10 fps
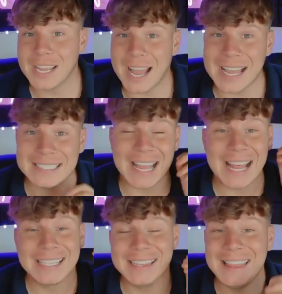Guys,
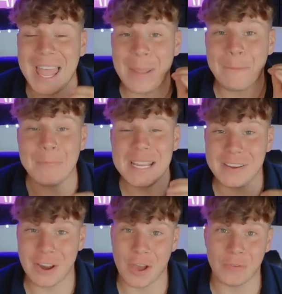let me
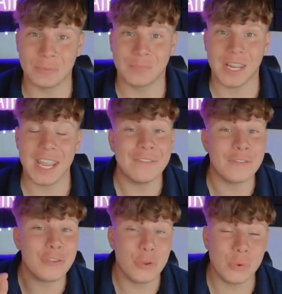know if
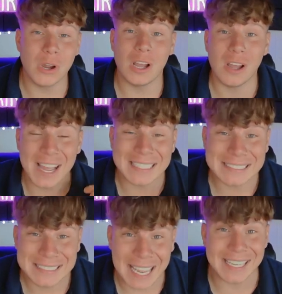you are
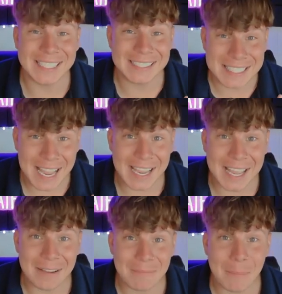excited as I
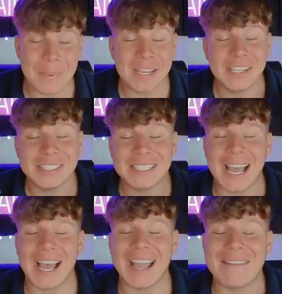am because
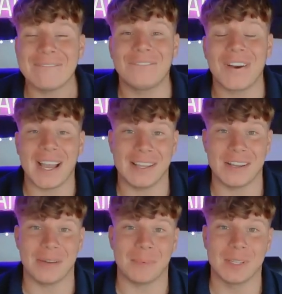I am fired
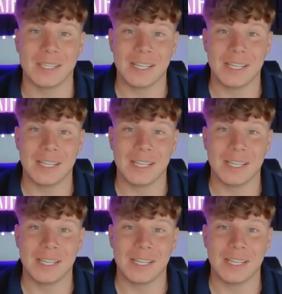up.